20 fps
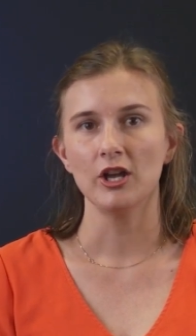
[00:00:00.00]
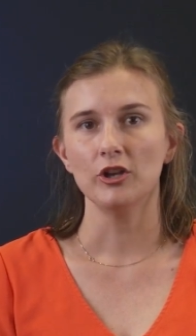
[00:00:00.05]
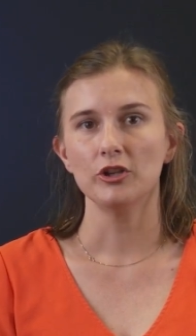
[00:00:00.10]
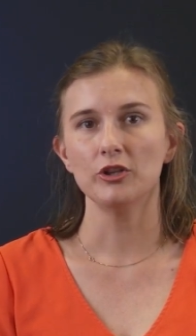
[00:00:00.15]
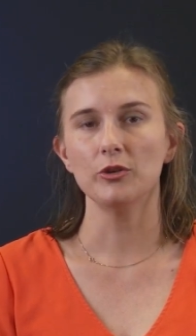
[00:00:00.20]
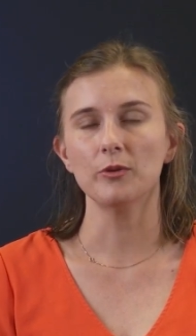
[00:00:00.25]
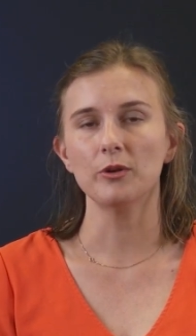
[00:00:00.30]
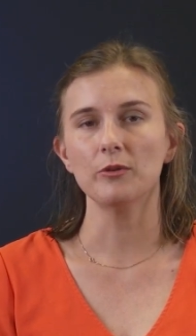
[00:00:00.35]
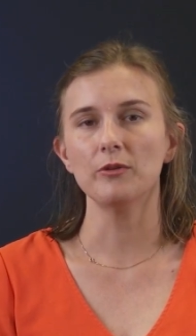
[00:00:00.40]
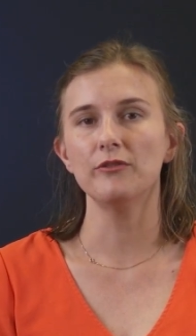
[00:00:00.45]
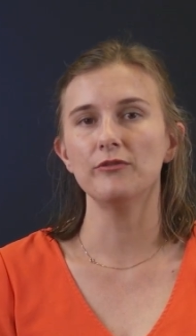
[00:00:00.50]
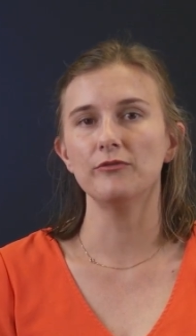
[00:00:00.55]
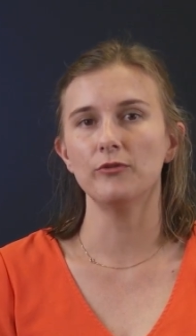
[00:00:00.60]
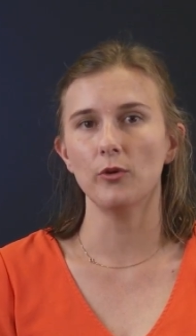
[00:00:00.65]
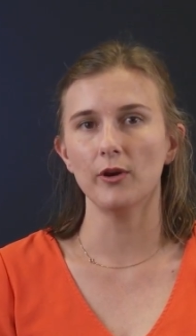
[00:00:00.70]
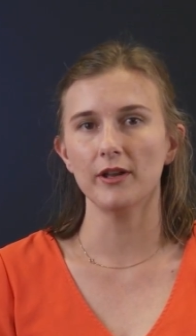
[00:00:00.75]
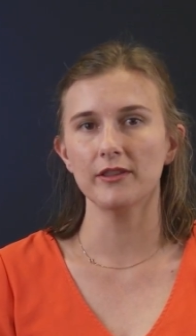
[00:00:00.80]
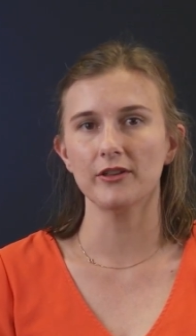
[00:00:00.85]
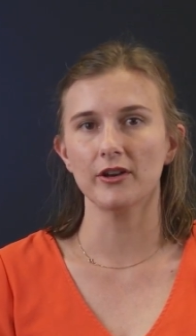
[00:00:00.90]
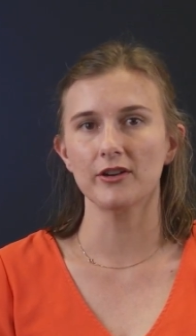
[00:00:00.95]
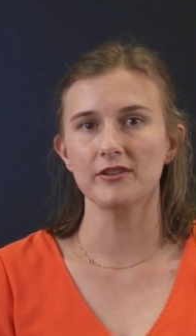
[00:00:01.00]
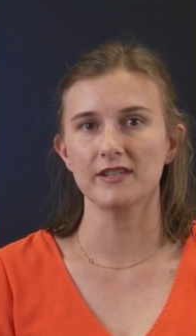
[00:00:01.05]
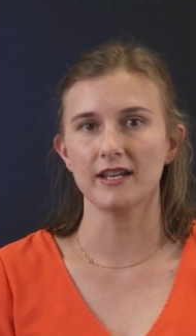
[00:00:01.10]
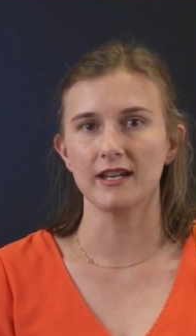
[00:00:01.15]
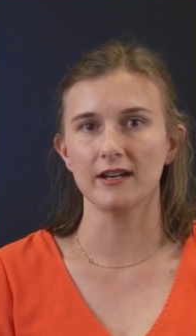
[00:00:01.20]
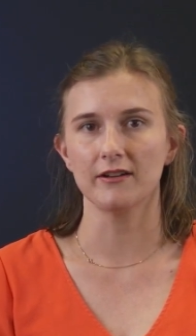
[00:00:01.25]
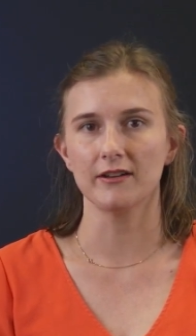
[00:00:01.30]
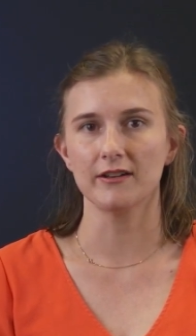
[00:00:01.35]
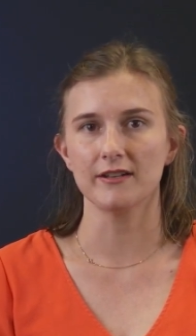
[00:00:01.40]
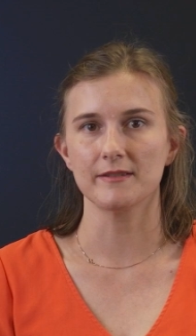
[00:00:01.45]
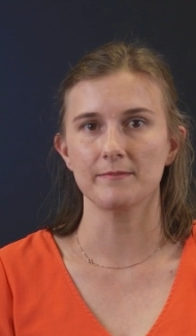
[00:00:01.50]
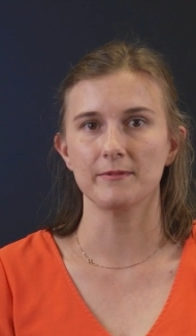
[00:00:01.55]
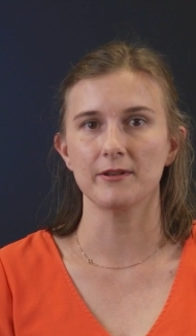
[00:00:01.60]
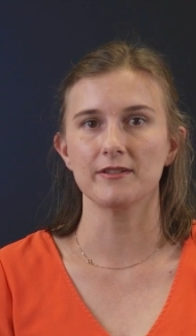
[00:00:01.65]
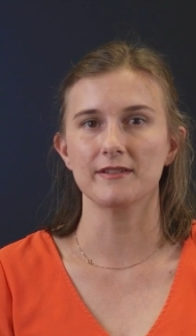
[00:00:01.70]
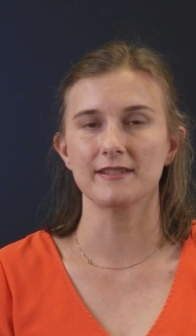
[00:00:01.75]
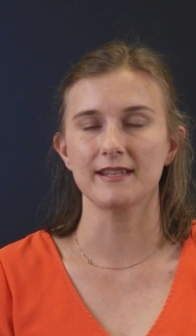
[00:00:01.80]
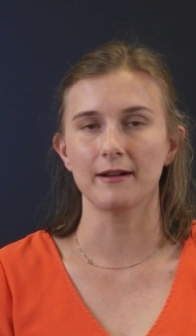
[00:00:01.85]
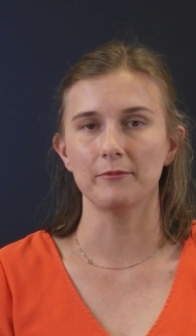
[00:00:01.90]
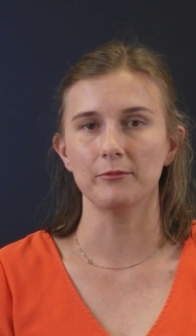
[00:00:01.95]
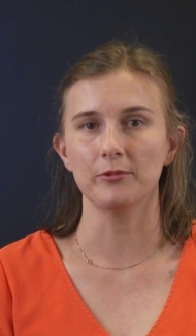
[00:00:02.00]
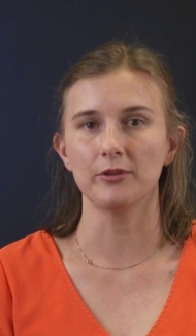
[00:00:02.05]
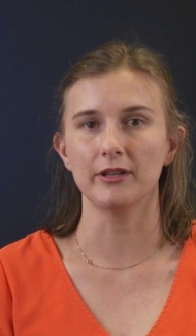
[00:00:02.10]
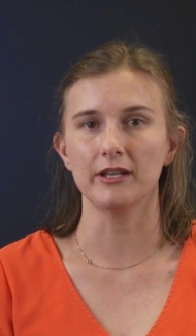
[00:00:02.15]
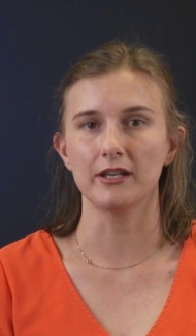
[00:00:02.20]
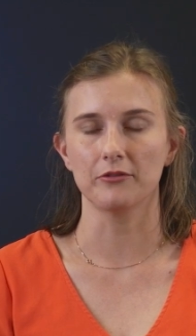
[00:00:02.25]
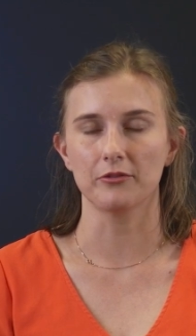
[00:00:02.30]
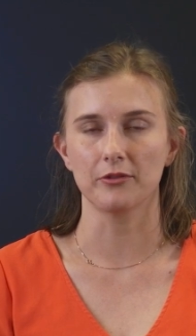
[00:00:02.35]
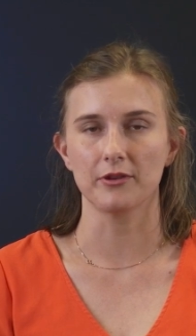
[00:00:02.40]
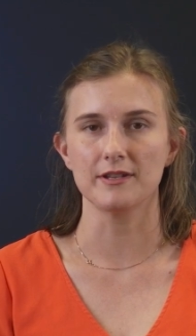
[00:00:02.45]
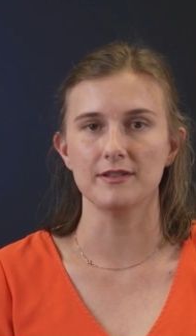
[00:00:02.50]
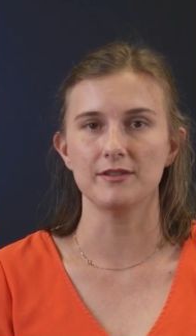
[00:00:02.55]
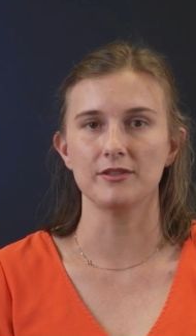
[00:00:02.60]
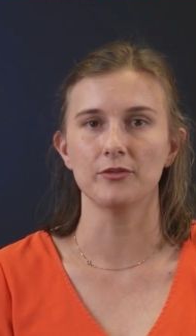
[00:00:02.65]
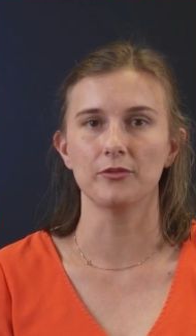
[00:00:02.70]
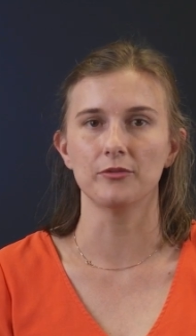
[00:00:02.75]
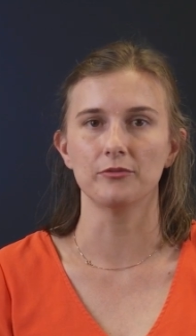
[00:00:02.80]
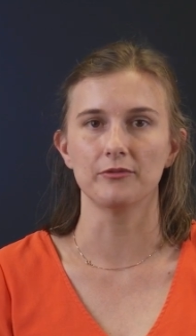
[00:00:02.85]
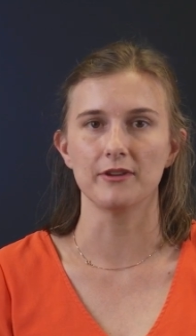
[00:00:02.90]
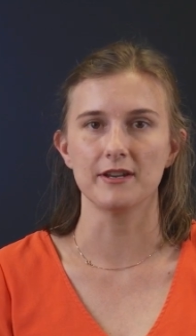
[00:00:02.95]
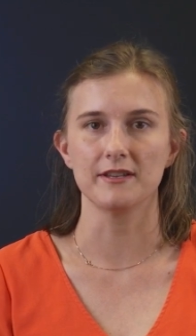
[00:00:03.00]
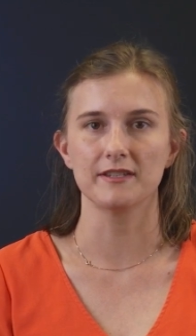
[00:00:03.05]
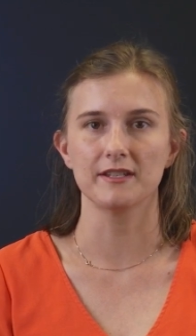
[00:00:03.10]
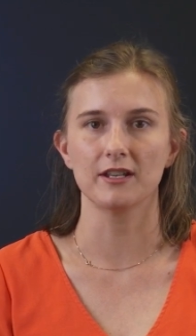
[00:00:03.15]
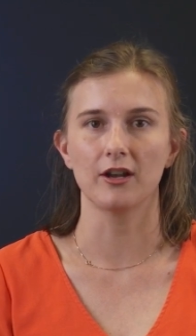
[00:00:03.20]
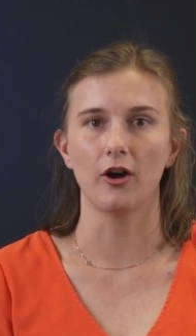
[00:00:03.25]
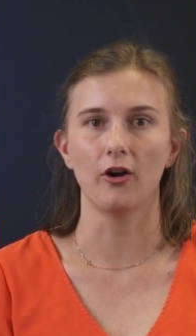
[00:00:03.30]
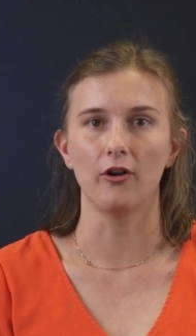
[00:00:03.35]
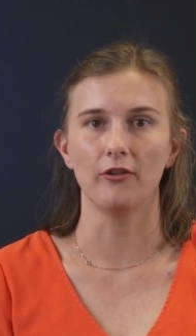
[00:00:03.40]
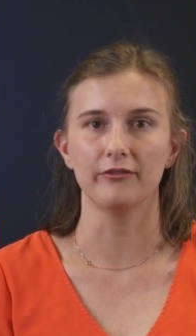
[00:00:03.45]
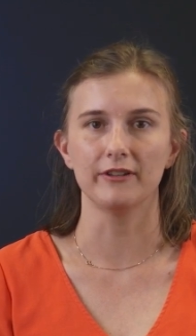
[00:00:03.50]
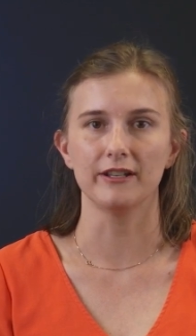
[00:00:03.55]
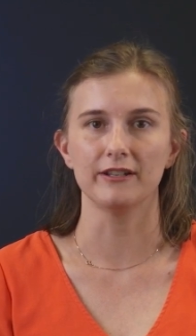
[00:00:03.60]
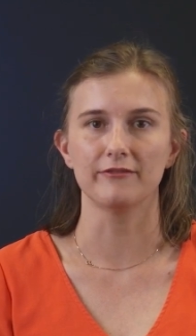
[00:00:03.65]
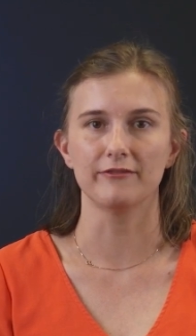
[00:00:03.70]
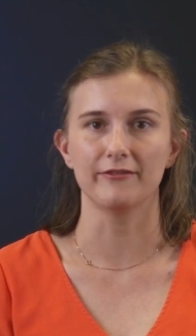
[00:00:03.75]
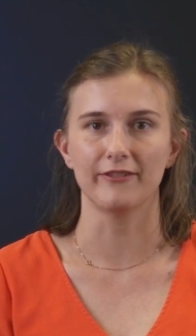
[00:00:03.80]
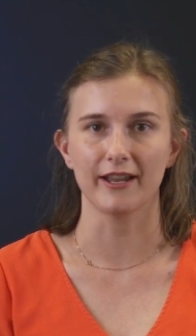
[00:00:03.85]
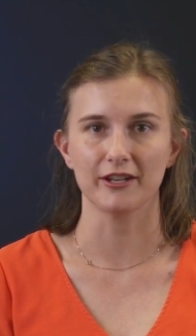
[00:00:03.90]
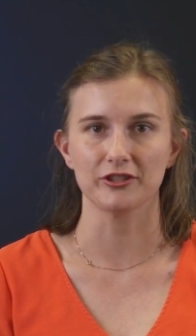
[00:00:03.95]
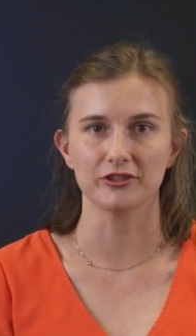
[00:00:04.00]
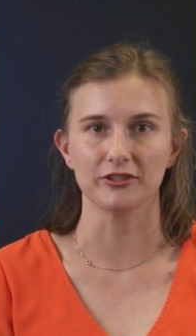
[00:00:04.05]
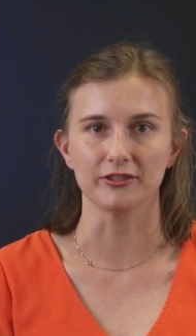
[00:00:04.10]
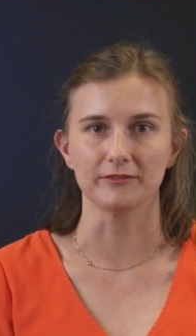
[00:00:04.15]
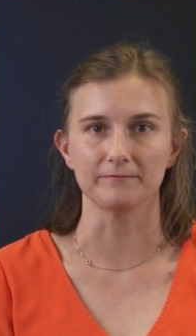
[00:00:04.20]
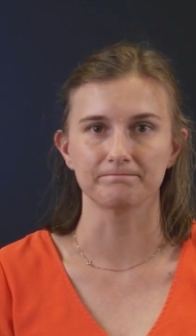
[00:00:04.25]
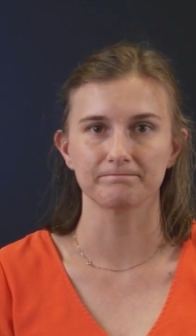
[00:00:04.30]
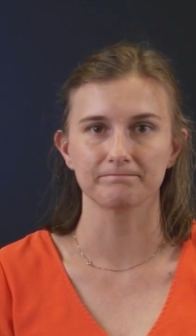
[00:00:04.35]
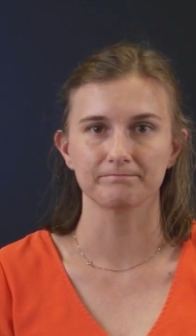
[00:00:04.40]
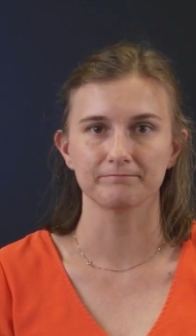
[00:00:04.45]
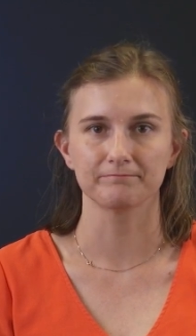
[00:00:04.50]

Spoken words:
You want to avoid those areas because that will increase your risk of infection.